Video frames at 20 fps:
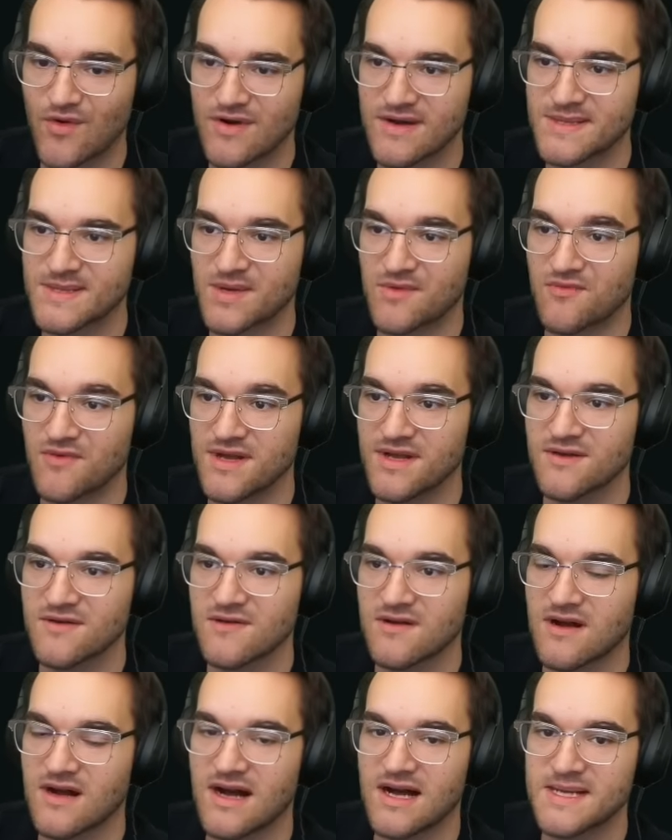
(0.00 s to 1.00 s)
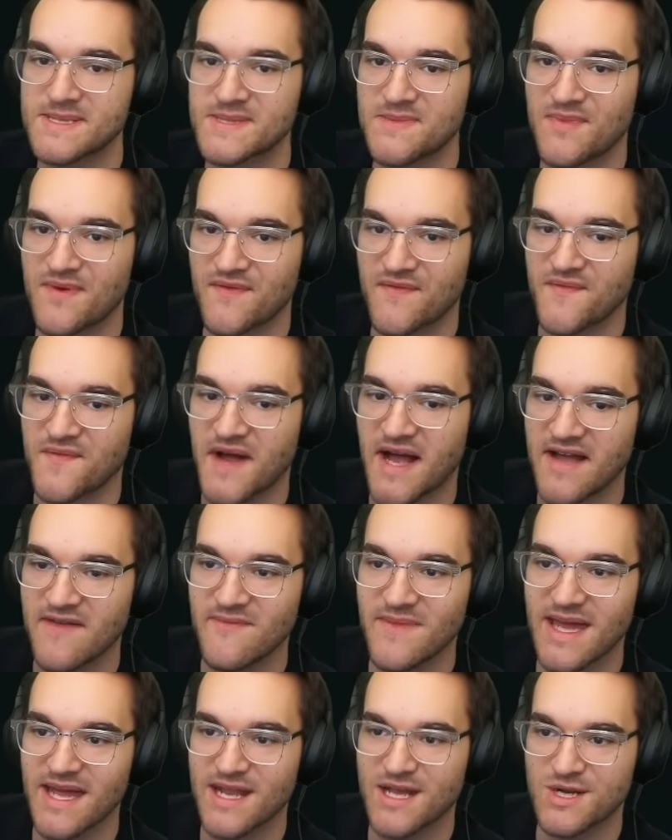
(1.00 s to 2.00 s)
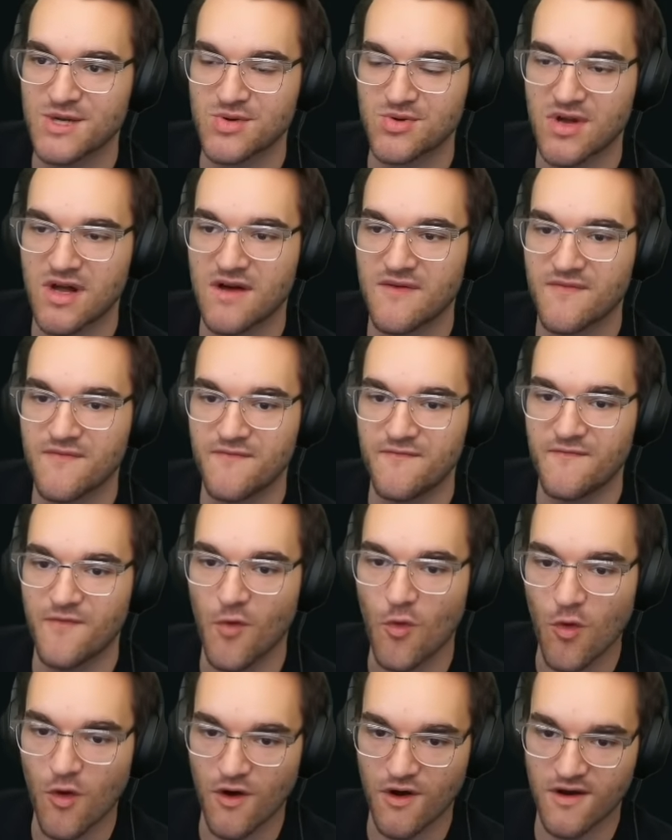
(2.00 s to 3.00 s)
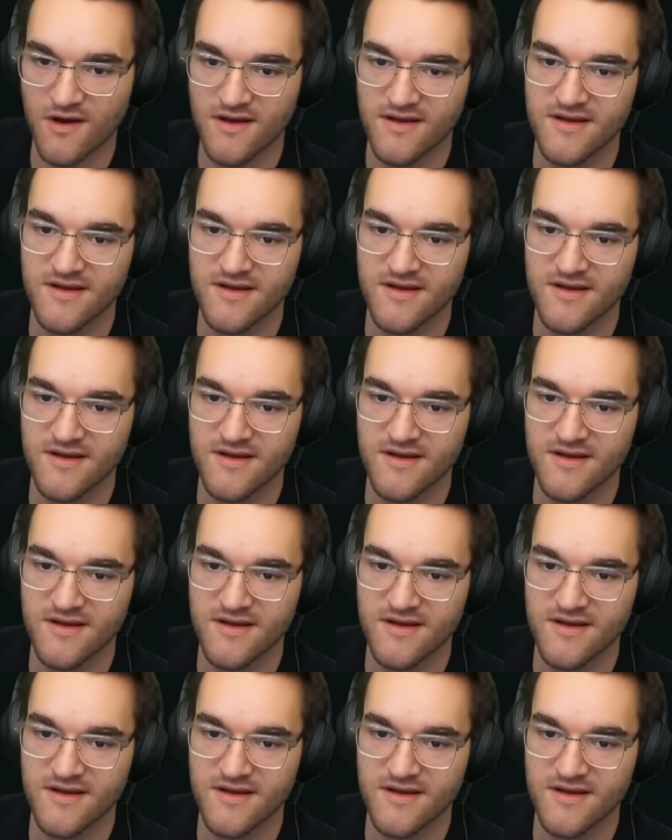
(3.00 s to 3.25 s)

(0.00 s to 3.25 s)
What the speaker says: is a real cost, but 5 mana draw 4